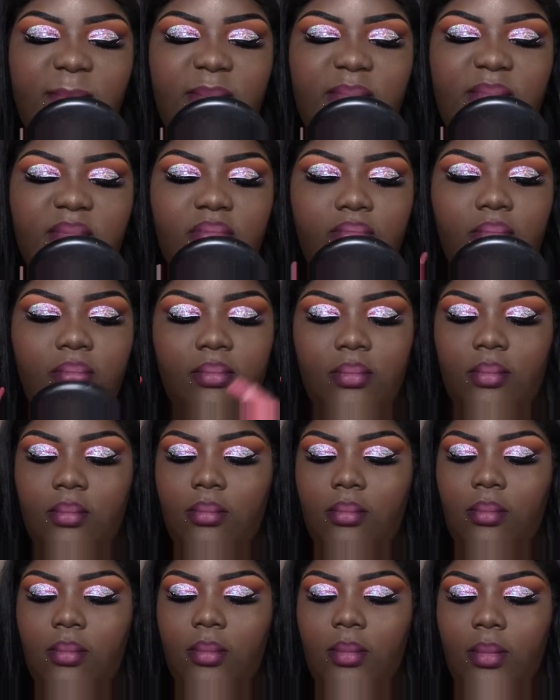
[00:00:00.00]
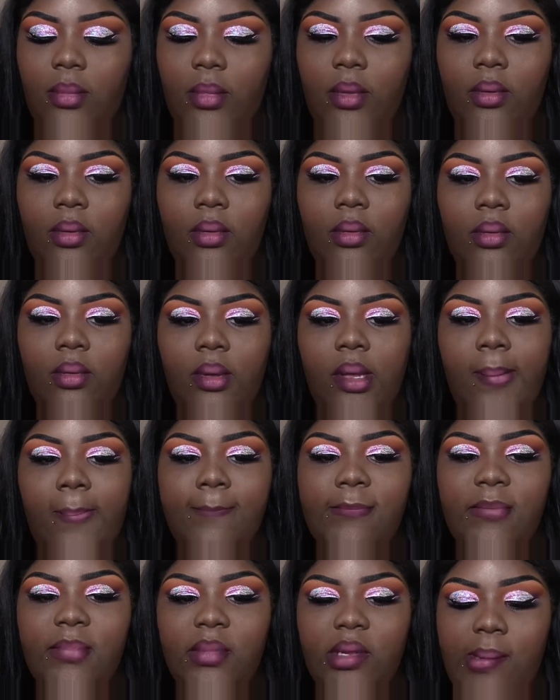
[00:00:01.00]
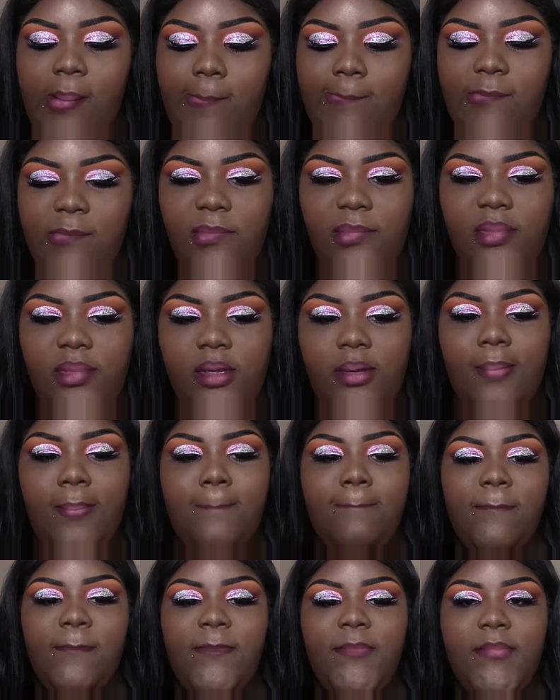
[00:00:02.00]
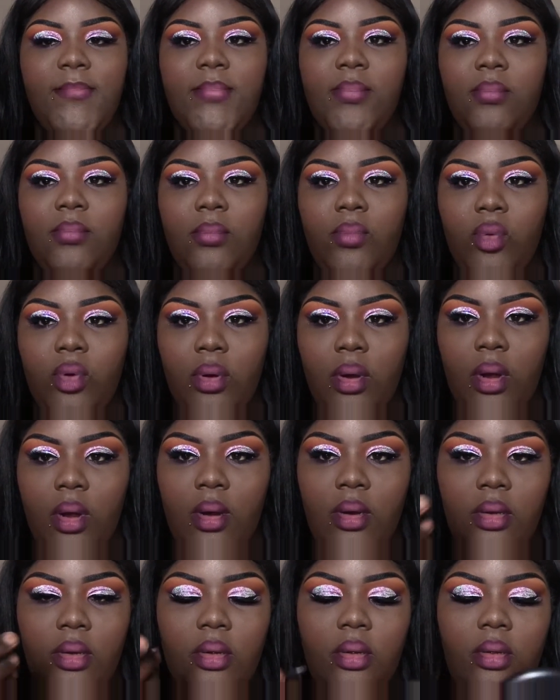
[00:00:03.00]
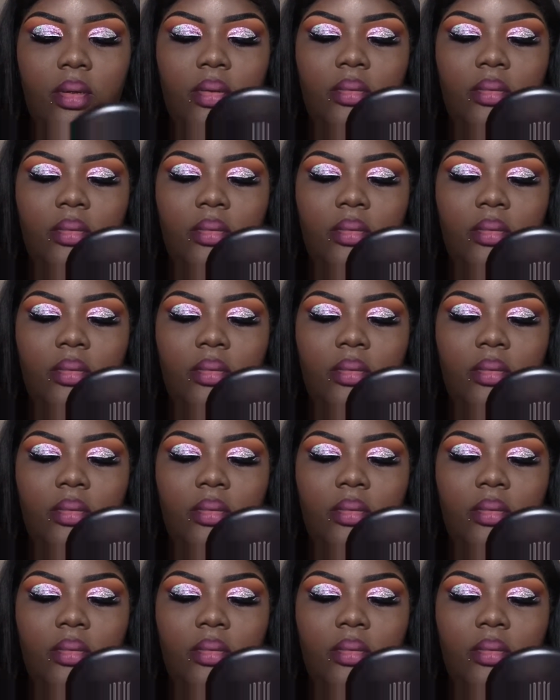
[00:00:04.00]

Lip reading: combo, and this lip gloss, well, that lipstick was